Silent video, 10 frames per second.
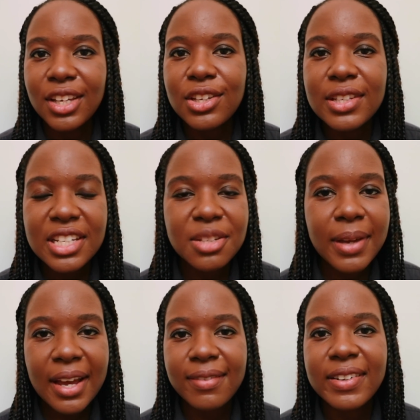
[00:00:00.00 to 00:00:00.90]
you need to
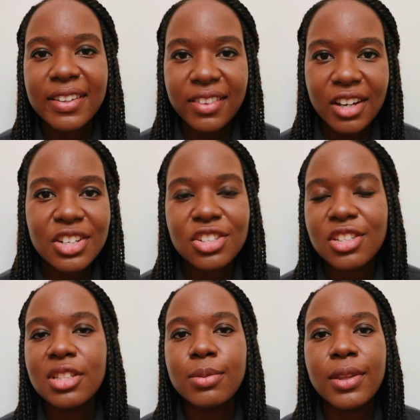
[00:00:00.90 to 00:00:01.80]
be having
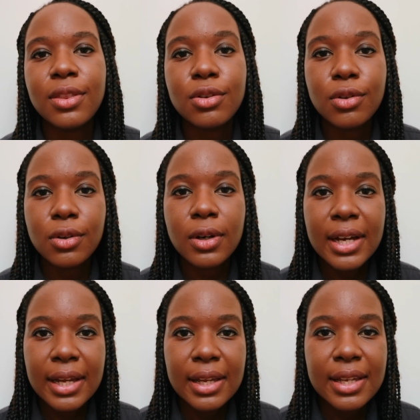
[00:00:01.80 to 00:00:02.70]
discussions with your
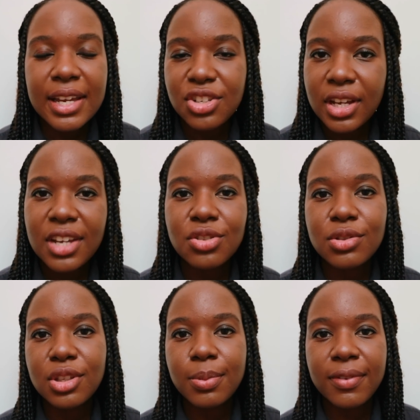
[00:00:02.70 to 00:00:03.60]
educational
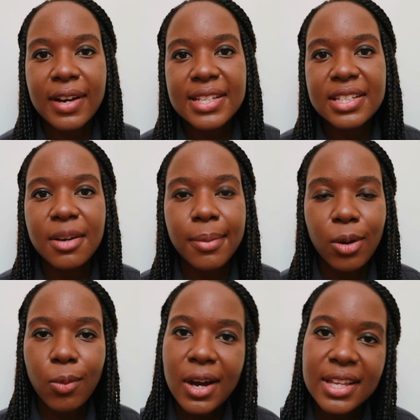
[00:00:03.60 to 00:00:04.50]
supervisor
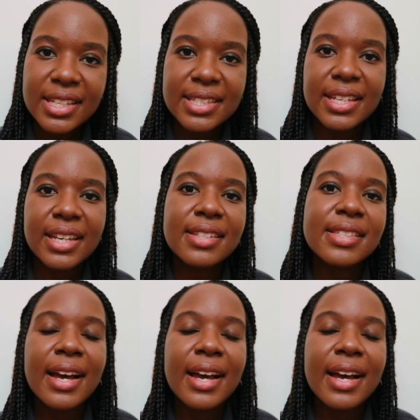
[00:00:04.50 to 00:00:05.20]
about why this is,